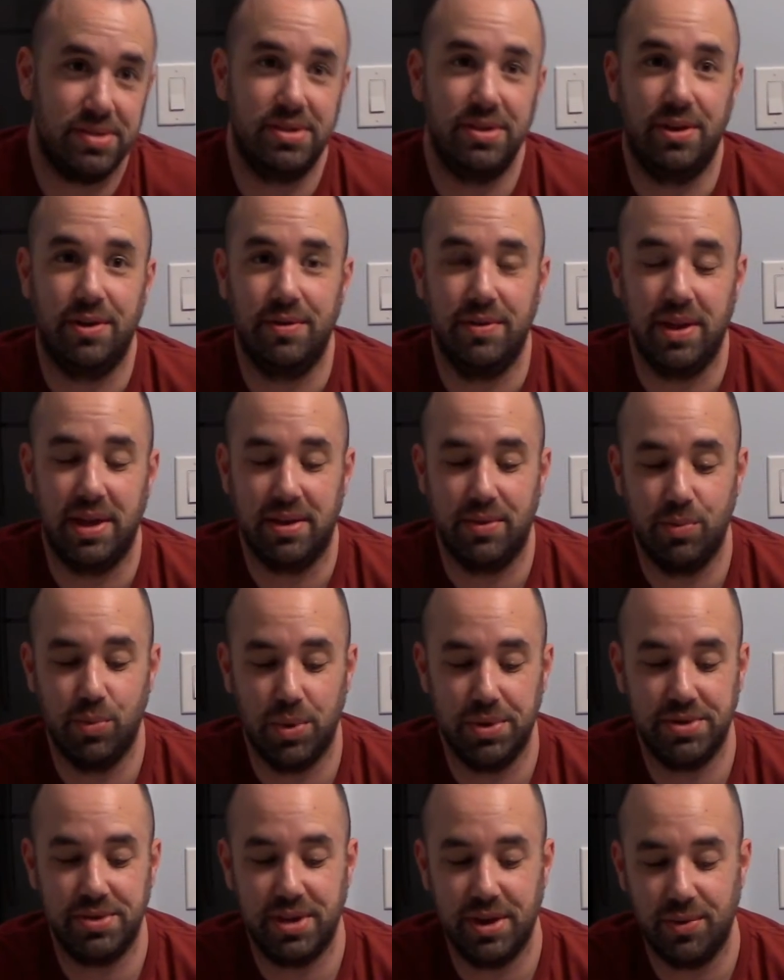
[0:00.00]
You know, like
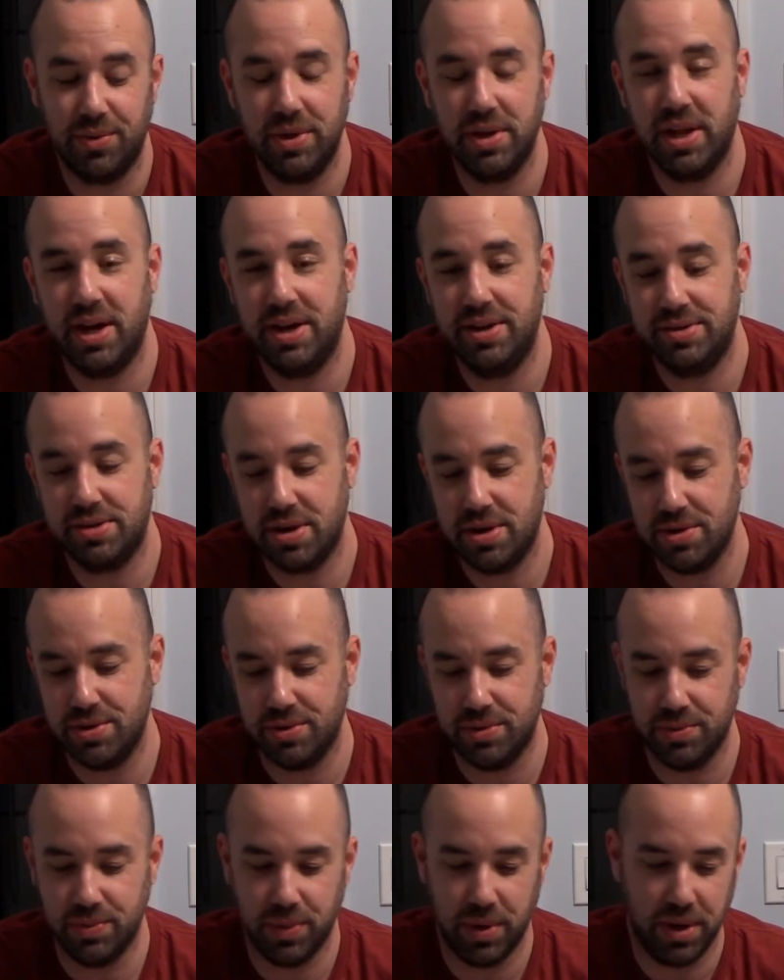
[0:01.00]
once they realize,
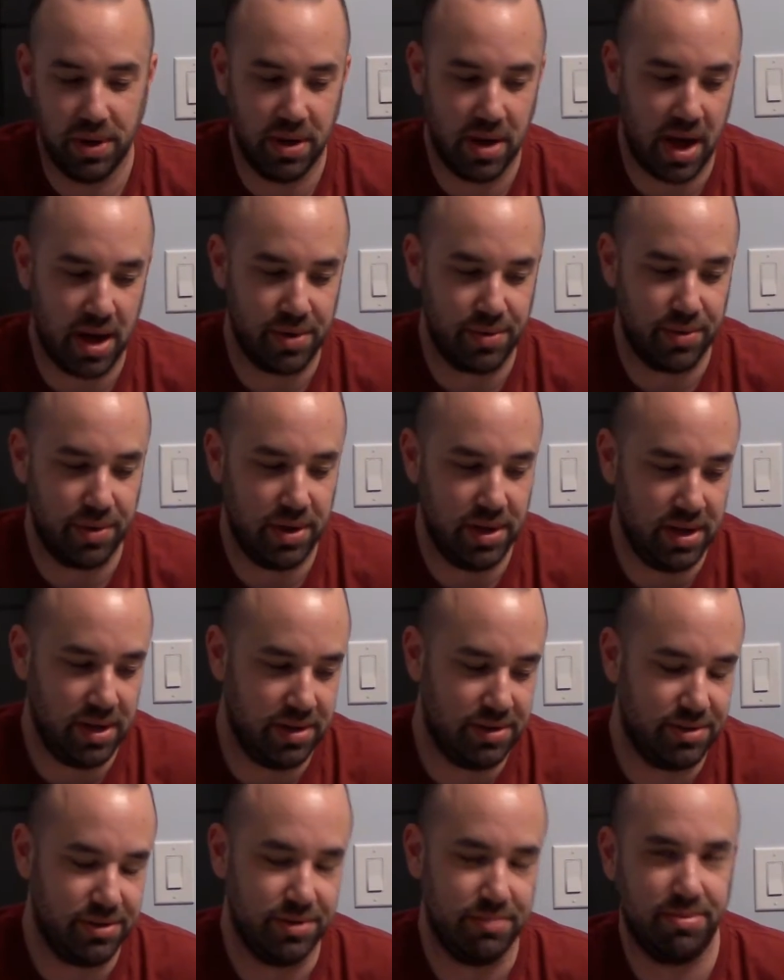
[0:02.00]
oh, well, I don't
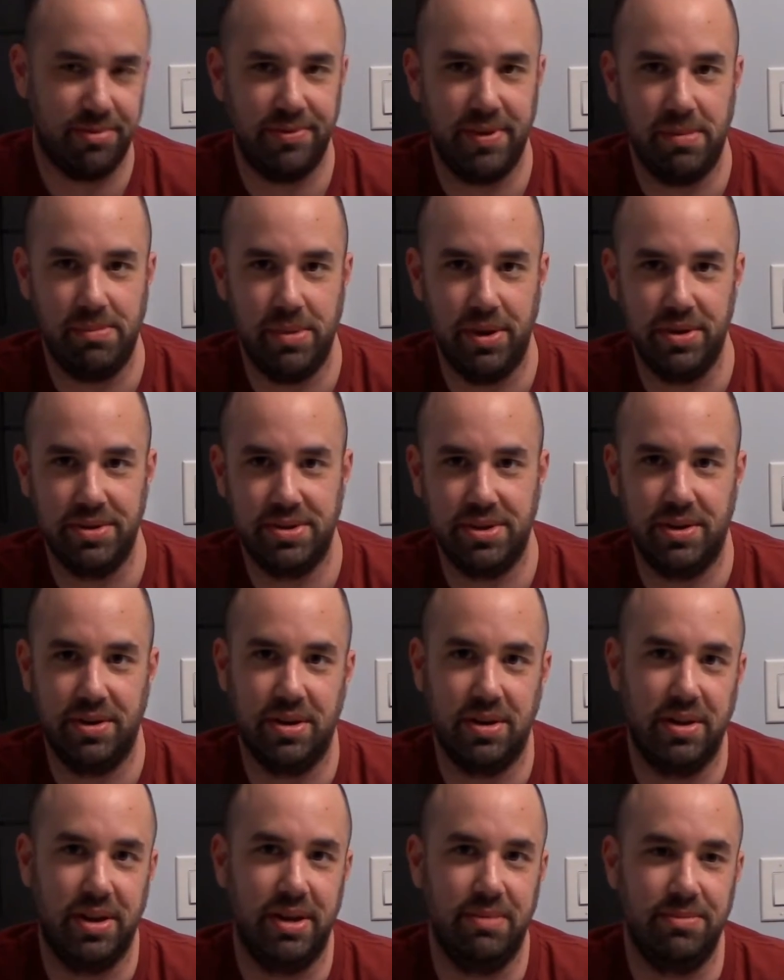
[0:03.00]
need to prevent military
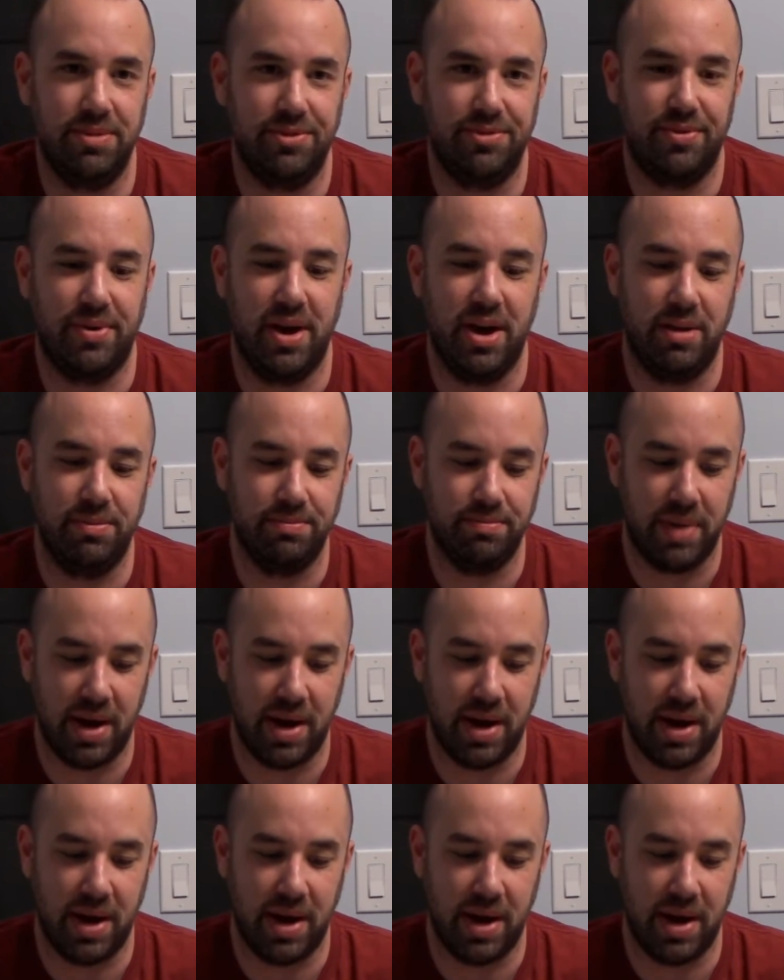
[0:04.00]
claim this round.